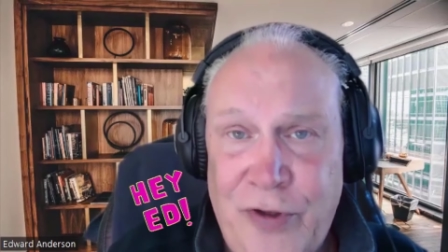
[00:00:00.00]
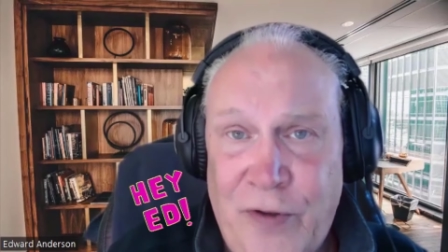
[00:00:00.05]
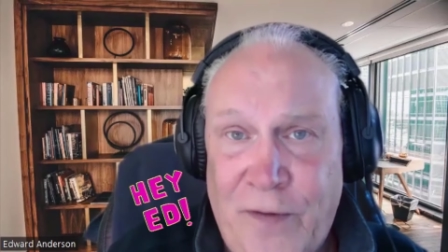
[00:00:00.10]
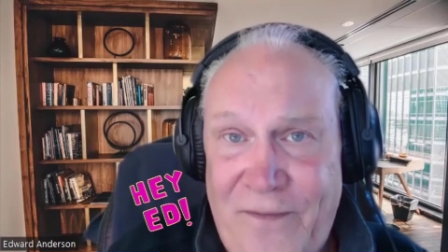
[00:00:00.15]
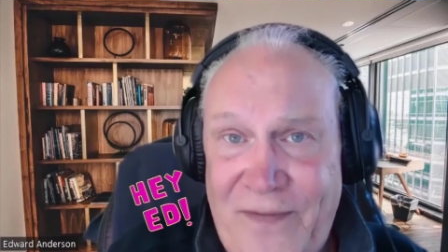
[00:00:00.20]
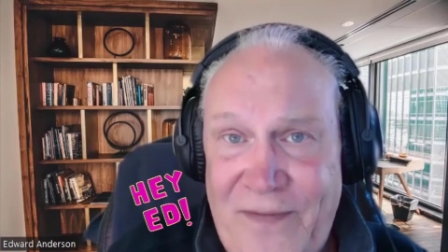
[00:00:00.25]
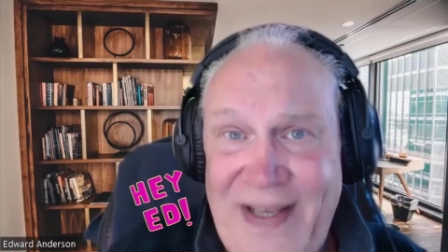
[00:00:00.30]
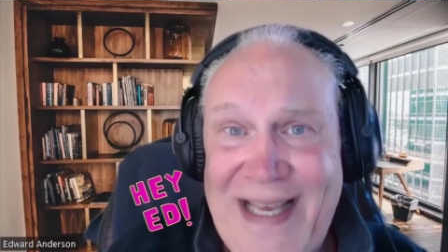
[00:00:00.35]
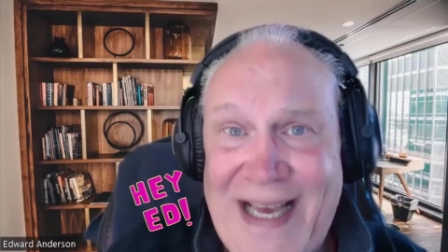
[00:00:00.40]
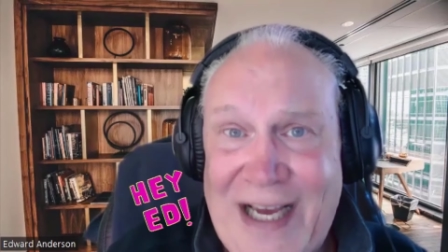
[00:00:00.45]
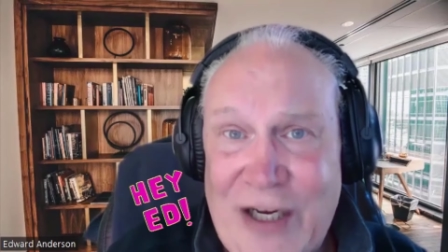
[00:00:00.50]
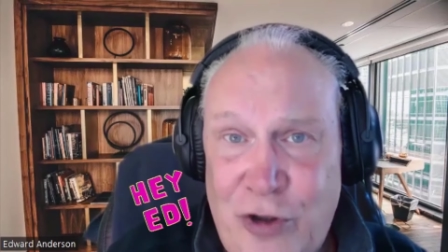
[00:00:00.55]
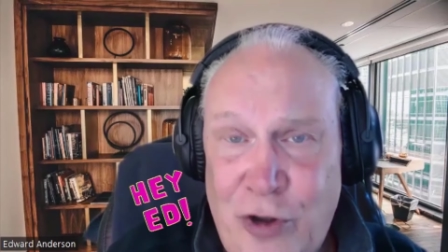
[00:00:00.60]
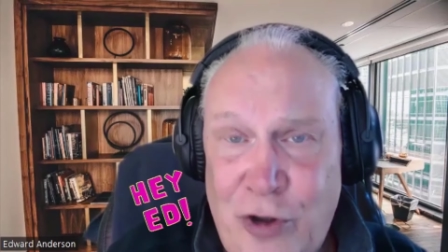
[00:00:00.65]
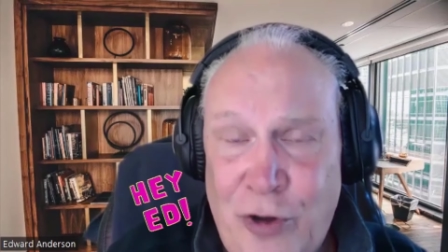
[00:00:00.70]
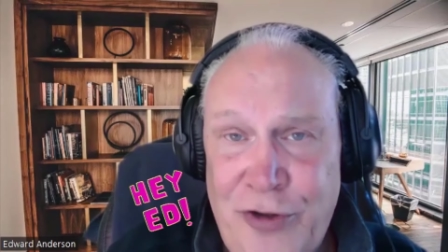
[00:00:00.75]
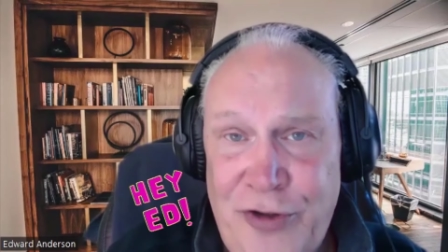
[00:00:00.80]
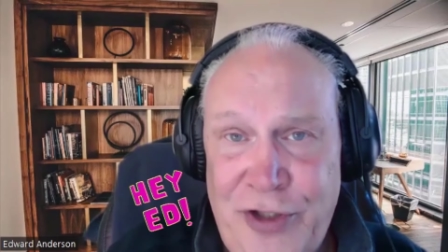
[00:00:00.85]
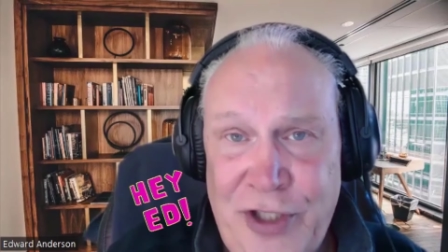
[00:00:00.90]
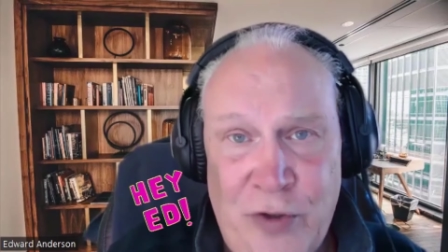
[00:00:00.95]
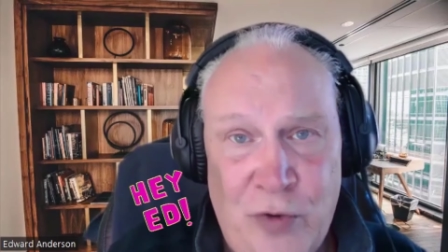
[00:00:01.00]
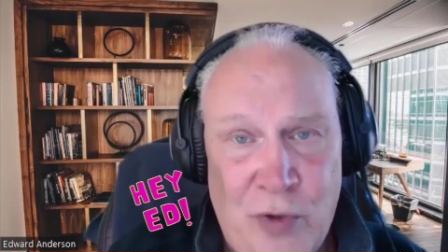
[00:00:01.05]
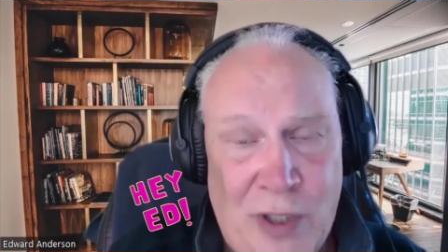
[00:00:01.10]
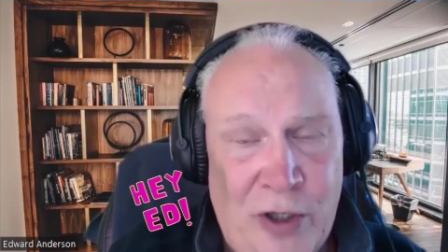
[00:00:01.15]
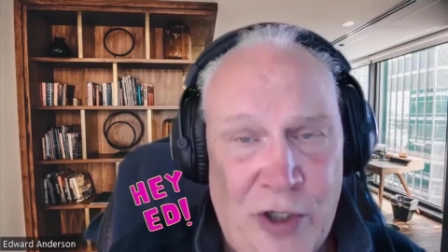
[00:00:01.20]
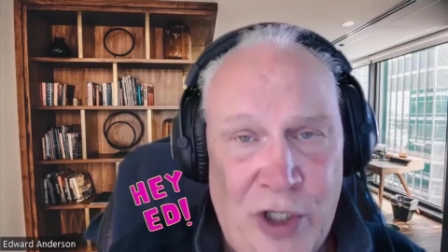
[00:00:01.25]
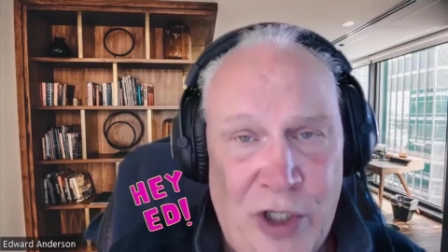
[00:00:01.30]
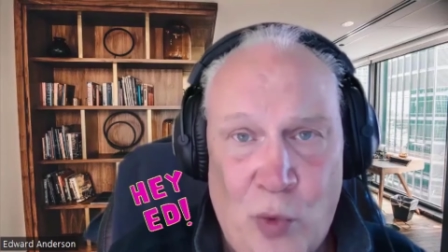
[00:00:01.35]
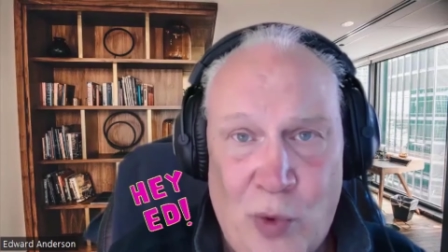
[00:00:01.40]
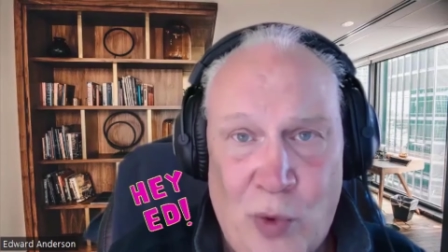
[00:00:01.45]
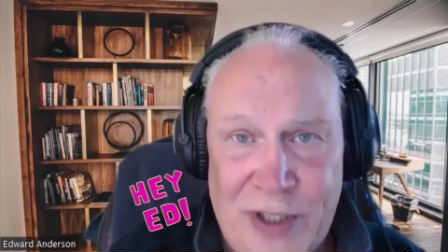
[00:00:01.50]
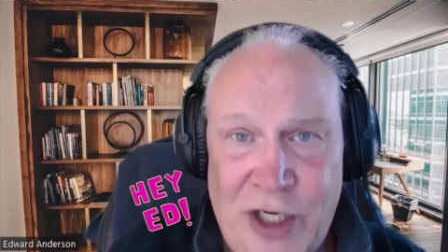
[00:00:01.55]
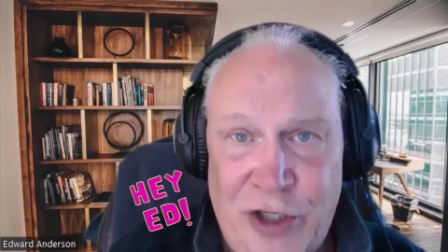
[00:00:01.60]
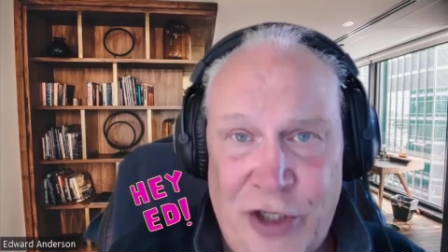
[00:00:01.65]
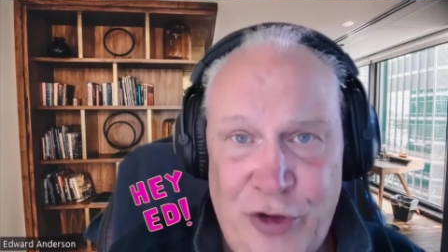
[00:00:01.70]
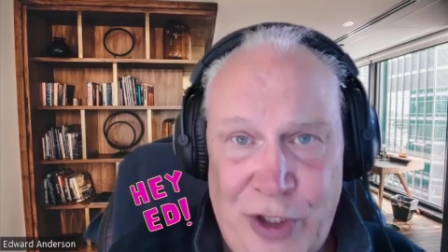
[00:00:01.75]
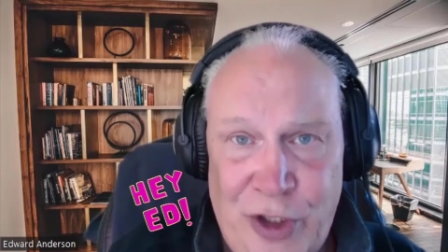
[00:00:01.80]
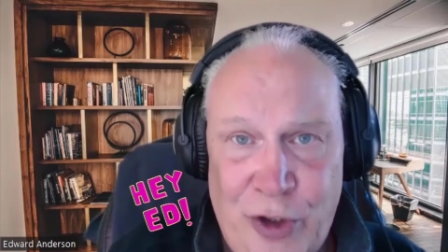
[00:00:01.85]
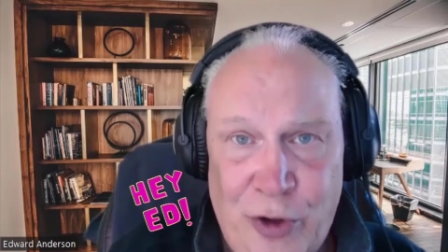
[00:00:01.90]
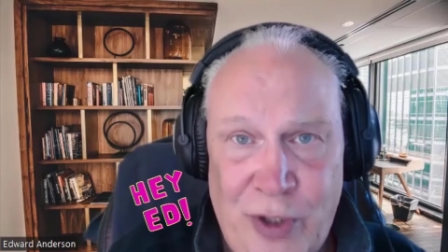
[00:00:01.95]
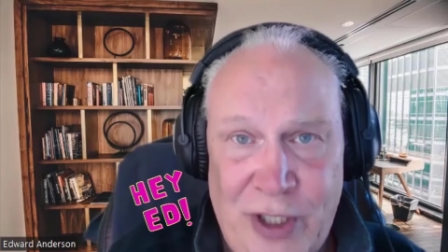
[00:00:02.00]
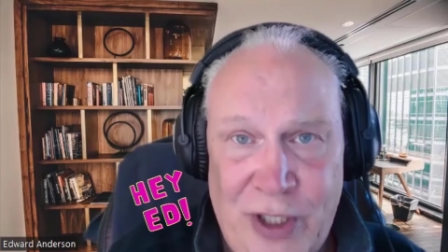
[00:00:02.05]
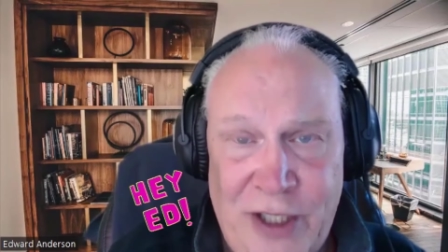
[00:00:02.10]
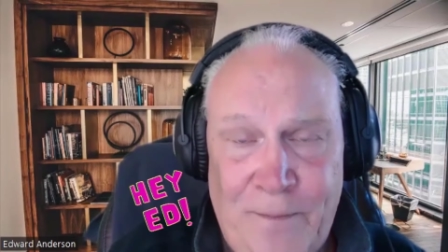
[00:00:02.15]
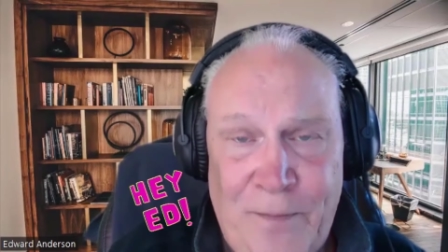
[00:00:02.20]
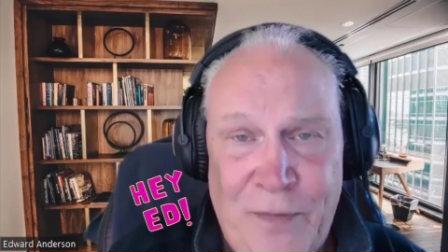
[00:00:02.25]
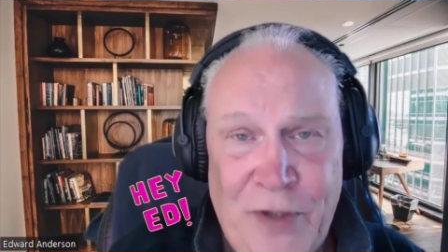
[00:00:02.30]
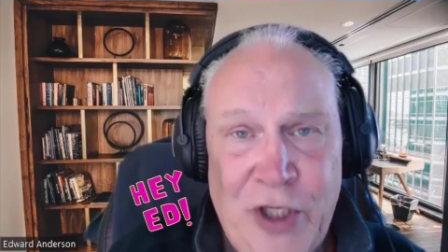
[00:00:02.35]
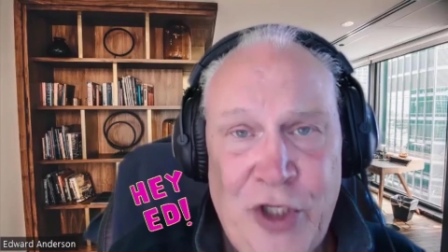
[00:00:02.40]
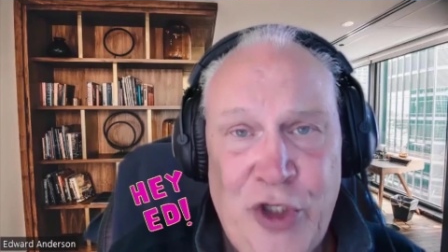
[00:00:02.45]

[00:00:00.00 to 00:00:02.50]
your fiat currencies, I don't care what country you're in,